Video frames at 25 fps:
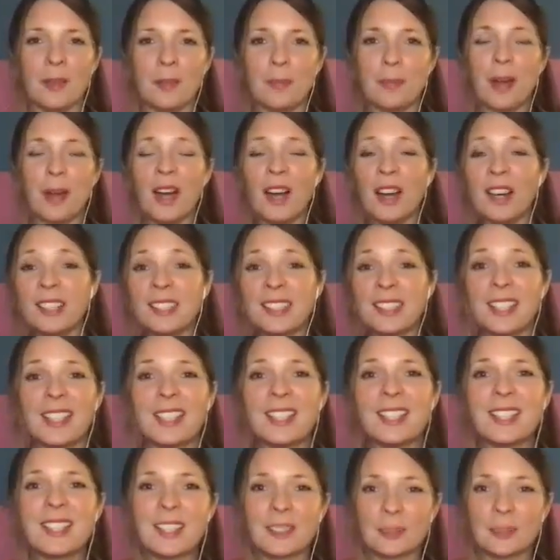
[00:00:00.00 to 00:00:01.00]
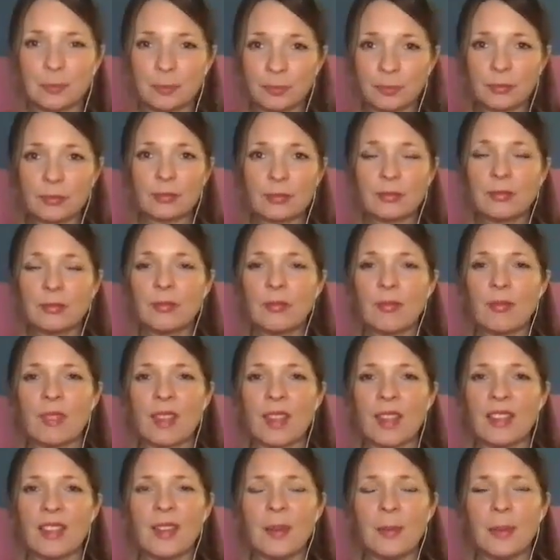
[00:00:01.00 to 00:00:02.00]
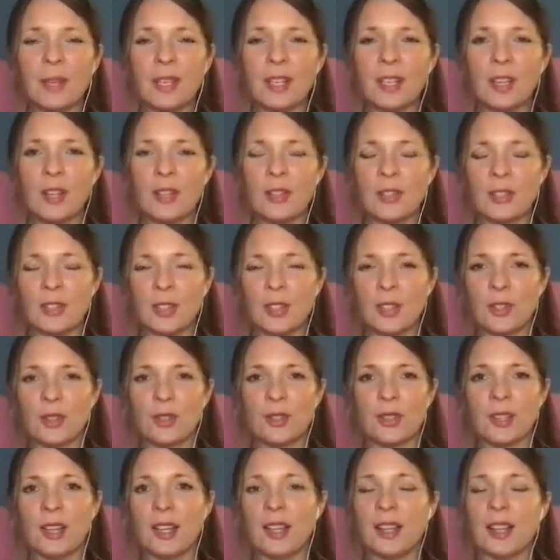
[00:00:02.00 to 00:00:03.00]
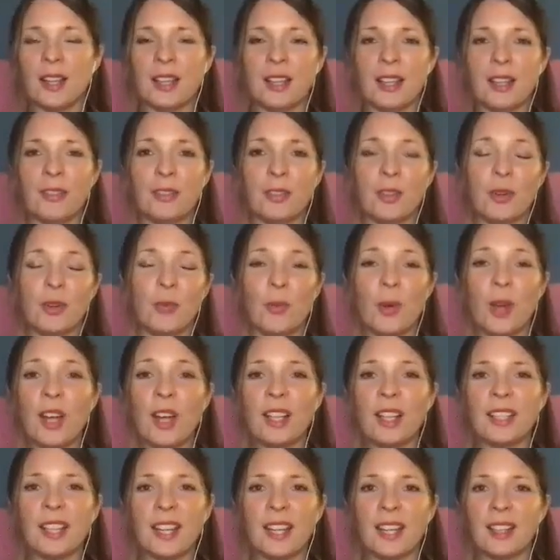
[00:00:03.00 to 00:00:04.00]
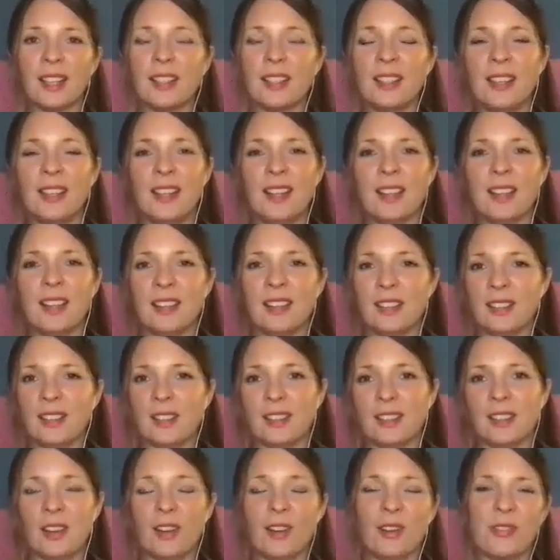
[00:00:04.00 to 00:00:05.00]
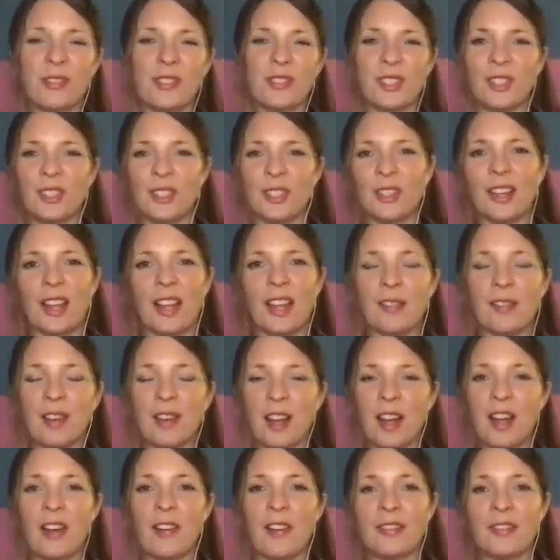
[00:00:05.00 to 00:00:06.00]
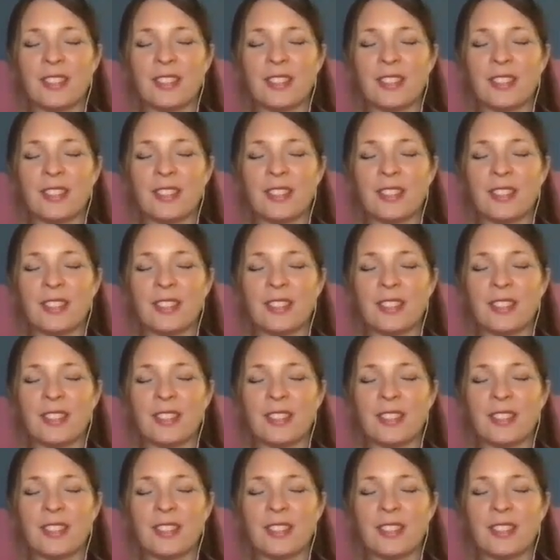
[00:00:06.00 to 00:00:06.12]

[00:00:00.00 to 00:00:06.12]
parties that we go to. If you're working, then often you'll have I